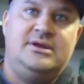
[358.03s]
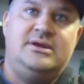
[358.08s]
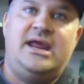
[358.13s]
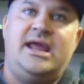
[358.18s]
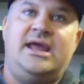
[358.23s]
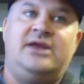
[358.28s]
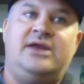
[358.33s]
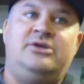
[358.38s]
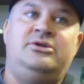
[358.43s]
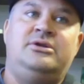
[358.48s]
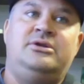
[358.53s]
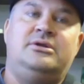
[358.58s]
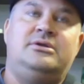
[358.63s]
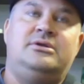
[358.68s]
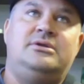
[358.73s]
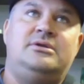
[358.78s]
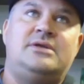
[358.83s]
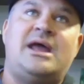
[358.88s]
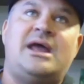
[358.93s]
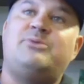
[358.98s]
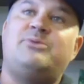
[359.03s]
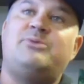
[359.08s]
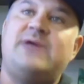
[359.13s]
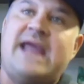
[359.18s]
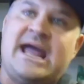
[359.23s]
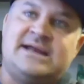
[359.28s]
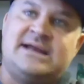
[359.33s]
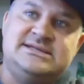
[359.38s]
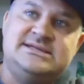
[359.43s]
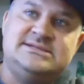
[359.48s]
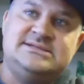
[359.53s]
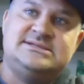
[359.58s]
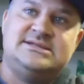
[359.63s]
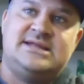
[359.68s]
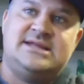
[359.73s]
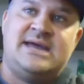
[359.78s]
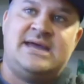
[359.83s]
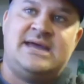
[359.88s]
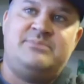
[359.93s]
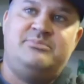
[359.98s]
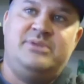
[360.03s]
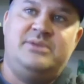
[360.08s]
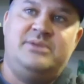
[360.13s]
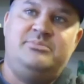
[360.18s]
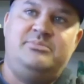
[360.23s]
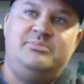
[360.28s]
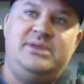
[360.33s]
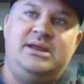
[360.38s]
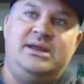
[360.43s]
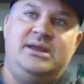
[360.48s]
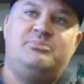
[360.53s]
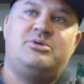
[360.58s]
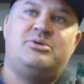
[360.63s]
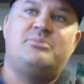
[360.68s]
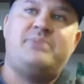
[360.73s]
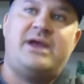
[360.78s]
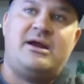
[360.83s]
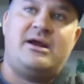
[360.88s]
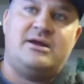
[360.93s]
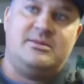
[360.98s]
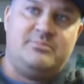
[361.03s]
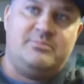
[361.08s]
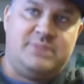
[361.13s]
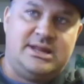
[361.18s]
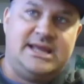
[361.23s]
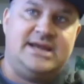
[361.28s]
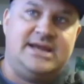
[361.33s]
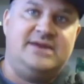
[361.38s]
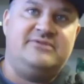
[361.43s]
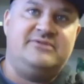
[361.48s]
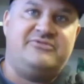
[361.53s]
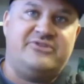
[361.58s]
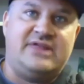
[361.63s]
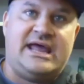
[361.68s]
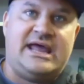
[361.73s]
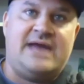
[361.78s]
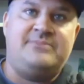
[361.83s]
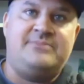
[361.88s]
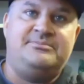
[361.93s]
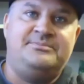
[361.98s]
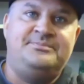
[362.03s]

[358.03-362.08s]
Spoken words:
and not reacting to that, but being prepared and planning for that.